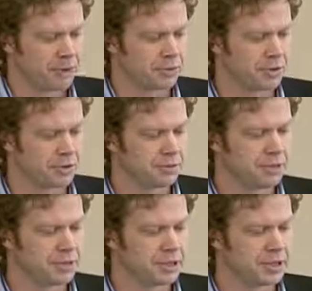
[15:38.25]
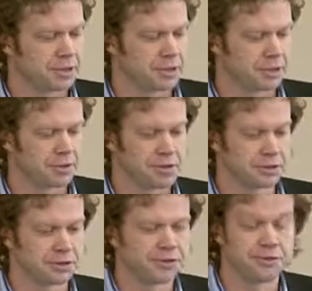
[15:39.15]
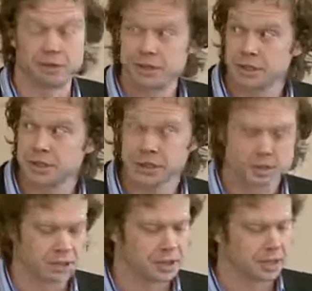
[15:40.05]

We, we these is our research focus.